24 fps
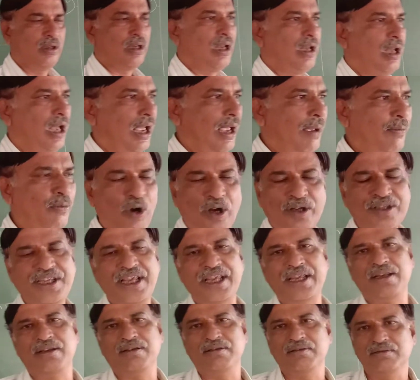I am not
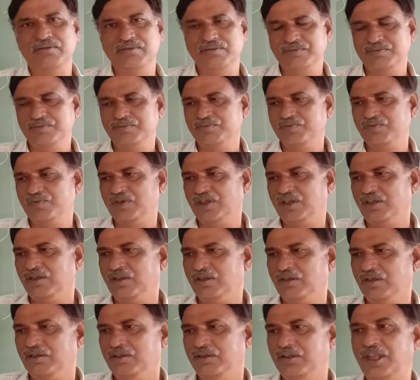saying
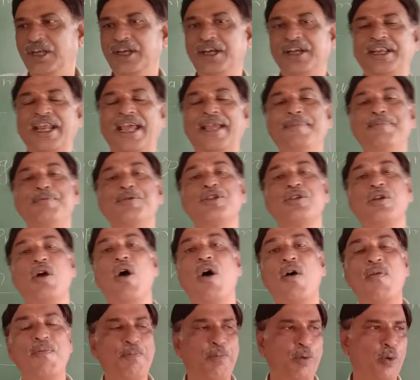three types
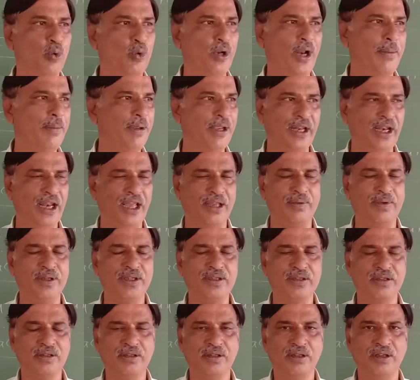of programming language,
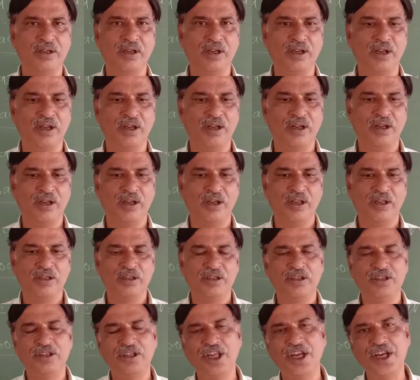
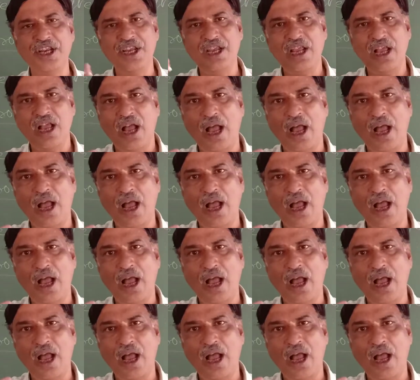three